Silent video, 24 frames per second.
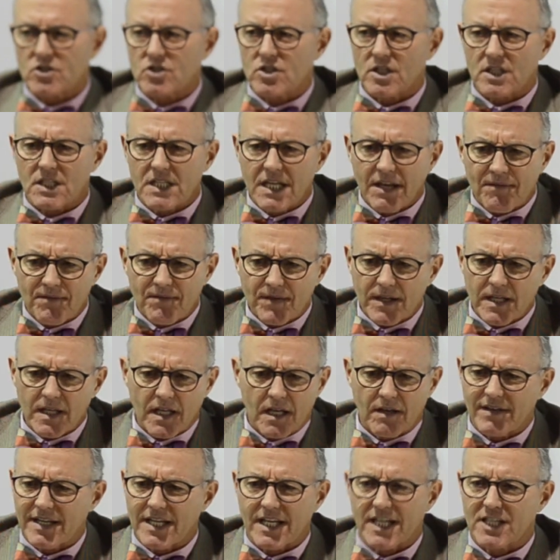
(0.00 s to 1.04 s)
the
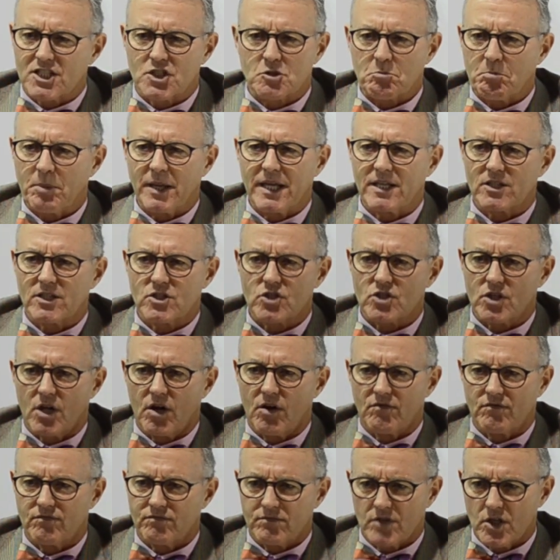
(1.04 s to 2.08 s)
significant expense
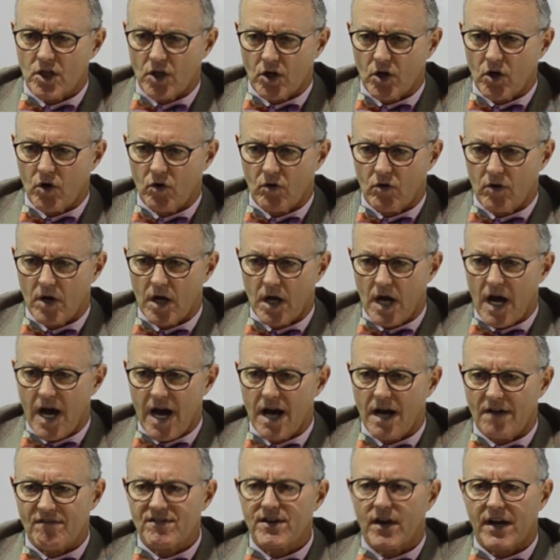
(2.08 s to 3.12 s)
of,
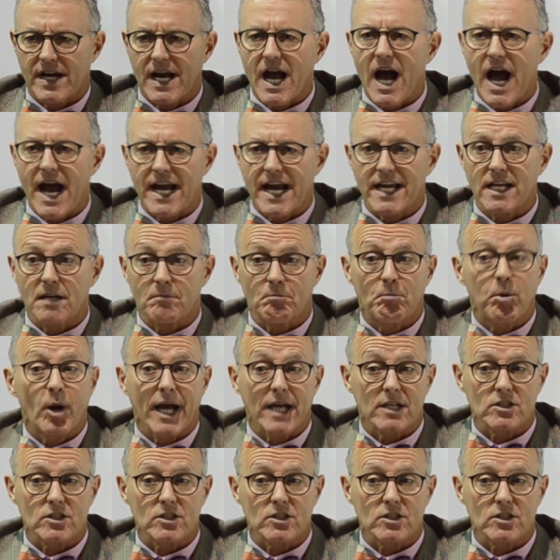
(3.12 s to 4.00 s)
a very high-end